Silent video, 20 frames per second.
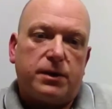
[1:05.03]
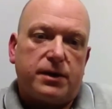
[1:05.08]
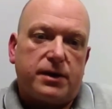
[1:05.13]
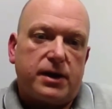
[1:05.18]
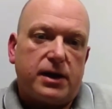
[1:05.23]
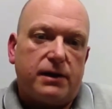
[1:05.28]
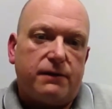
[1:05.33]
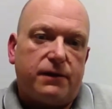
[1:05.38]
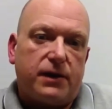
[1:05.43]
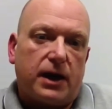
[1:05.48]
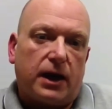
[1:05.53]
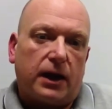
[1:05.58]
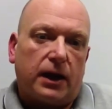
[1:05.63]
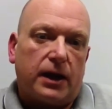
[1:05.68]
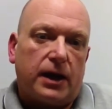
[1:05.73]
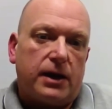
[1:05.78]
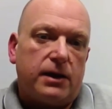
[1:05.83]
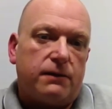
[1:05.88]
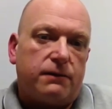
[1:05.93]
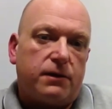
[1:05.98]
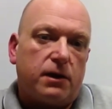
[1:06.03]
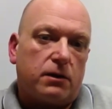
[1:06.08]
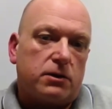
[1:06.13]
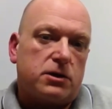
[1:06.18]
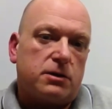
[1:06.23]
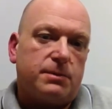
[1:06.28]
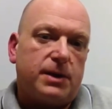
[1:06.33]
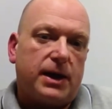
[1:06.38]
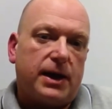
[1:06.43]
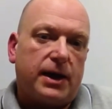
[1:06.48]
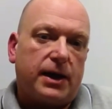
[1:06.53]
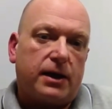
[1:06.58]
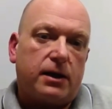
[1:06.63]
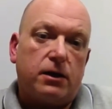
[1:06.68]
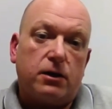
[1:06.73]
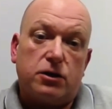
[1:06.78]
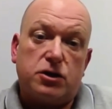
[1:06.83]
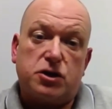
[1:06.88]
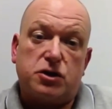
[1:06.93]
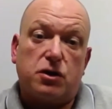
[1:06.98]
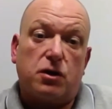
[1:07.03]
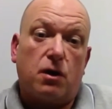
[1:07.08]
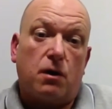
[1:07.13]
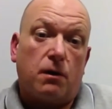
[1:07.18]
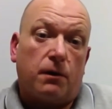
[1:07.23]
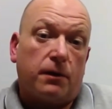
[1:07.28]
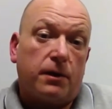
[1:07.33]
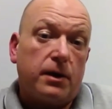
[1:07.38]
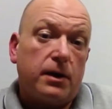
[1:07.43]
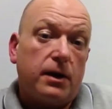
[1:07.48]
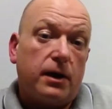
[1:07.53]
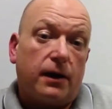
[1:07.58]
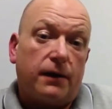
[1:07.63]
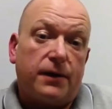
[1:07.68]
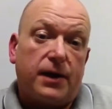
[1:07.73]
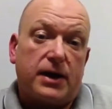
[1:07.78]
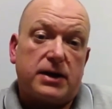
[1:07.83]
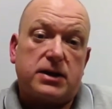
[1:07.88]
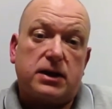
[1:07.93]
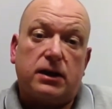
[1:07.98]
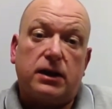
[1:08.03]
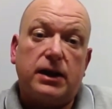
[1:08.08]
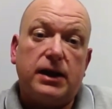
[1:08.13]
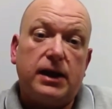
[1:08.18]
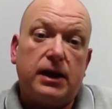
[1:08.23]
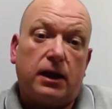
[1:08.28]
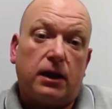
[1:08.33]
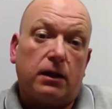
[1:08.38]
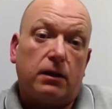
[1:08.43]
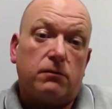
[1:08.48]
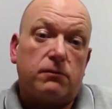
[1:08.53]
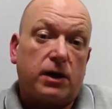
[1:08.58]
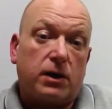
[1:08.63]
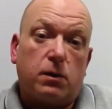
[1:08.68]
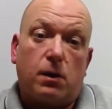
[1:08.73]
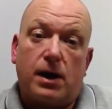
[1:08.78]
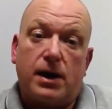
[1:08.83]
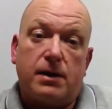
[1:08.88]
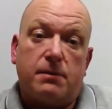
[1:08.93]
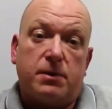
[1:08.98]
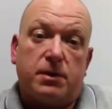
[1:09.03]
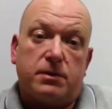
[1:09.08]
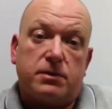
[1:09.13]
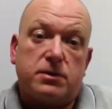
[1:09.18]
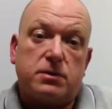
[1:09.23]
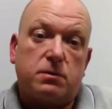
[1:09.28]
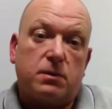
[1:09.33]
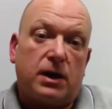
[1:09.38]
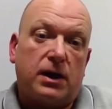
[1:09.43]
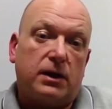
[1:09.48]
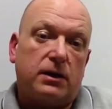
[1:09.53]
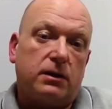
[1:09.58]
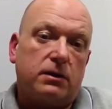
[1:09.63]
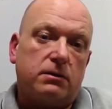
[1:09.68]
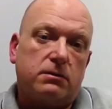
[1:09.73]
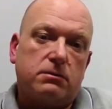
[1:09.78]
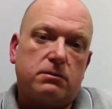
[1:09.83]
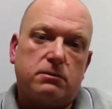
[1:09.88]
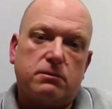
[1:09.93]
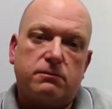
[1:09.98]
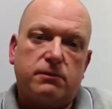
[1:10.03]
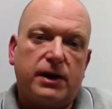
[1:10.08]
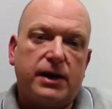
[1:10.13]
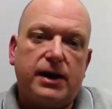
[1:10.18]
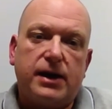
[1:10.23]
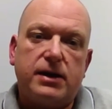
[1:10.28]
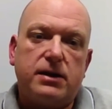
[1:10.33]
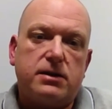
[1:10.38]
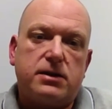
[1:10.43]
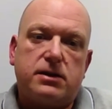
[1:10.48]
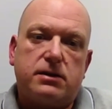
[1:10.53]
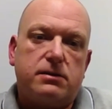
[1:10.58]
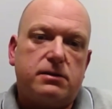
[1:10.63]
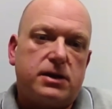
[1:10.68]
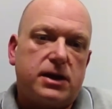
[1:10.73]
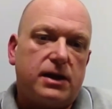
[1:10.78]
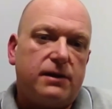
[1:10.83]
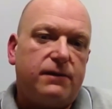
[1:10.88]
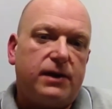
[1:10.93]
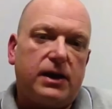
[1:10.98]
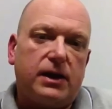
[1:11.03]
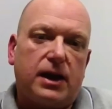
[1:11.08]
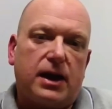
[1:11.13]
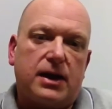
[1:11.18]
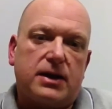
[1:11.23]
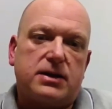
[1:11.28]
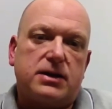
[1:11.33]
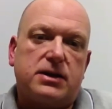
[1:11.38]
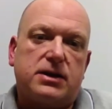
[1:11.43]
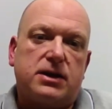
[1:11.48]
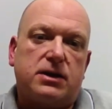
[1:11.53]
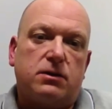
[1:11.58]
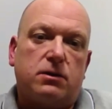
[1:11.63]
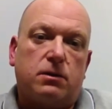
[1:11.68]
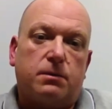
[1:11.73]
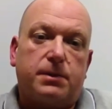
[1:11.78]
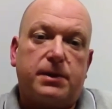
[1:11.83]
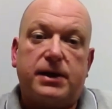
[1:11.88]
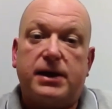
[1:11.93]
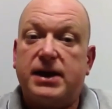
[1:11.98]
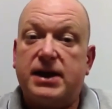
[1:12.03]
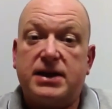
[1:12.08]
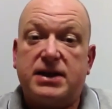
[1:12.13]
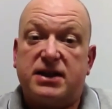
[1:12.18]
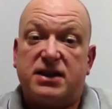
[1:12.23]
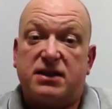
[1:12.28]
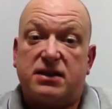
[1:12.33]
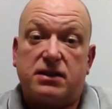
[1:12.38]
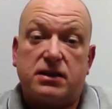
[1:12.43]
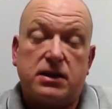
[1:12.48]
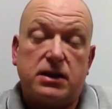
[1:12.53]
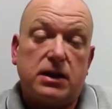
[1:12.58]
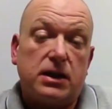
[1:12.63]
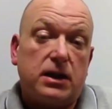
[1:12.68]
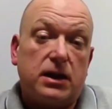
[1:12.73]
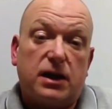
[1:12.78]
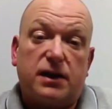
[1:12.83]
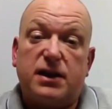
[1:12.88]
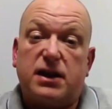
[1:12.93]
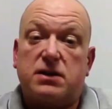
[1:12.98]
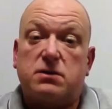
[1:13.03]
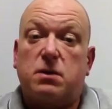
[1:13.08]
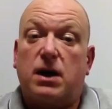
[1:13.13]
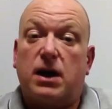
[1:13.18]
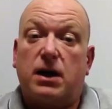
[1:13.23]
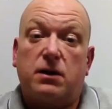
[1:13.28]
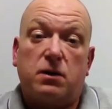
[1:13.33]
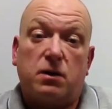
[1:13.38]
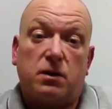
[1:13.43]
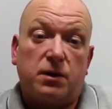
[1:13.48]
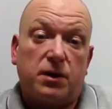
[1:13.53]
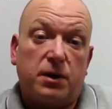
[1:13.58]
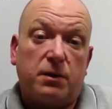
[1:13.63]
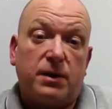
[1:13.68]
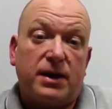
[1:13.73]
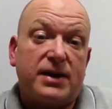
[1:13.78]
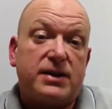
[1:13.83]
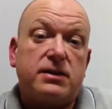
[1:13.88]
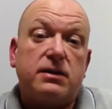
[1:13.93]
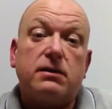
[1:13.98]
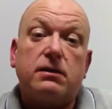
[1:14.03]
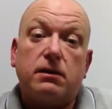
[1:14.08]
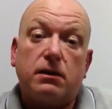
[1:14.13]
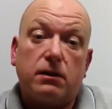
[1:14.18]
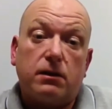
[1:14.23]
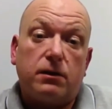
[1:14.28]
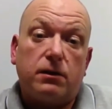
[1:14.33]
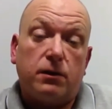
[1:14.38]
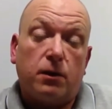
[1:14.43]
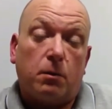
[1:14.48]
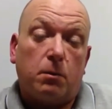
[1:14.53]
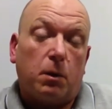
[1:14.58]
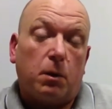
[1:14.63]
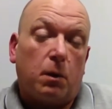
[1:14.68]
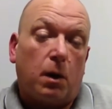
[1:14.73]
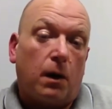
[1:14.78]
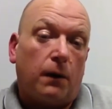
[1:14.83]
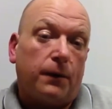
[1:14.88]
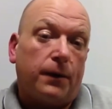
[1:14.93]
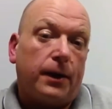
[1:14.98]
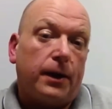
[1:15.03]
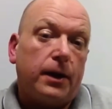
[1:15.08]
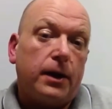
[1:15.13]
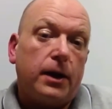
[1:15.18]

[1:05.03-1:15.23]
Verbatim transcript: the DVLA, you've got to make a SORN, and that's a legal requirement. Well, ringing TV licensing up isn't, and that's why I don't do it, number one.